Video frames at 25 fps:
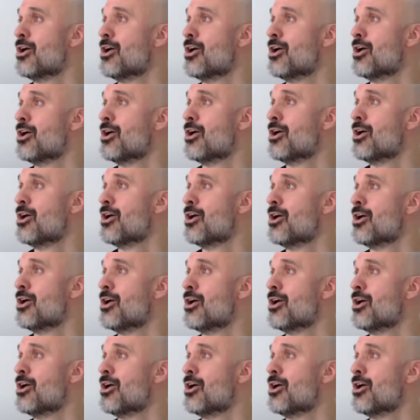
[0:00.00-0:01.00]

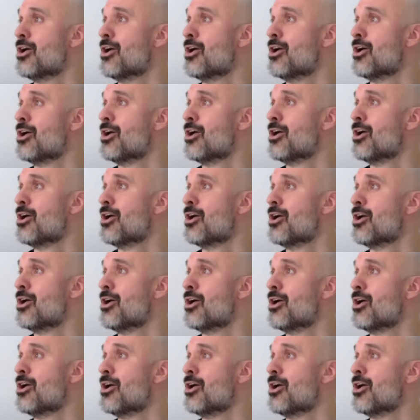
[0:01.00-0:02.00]

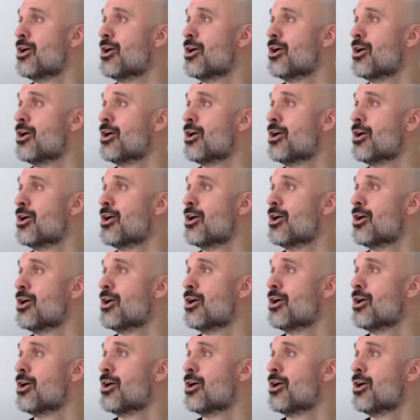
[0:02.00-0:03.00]

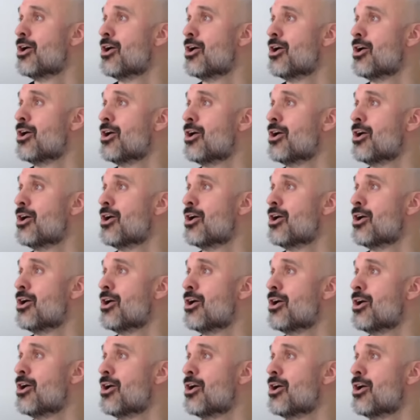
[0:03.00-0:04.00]

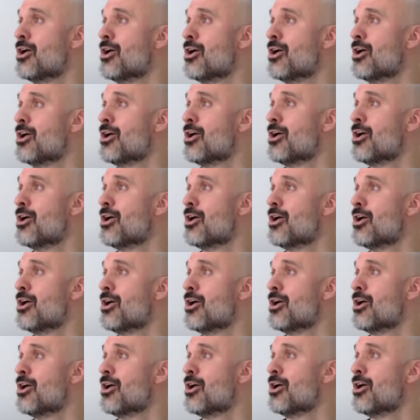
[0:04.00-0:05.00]

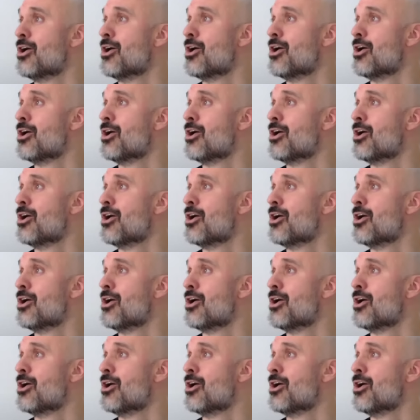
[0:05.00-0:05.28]
No words are spoken by the person on screen.